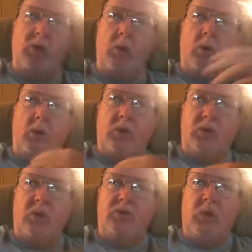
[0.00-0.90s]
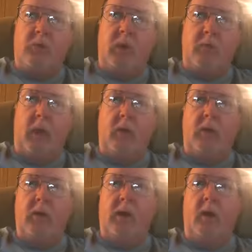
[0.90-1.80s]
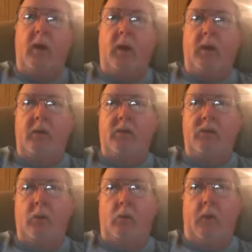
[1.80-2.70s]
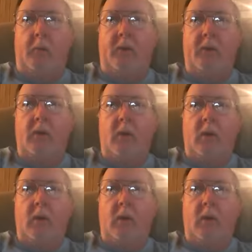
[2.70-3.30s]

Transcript: shirt that says something about you're carrying a concealed weapon.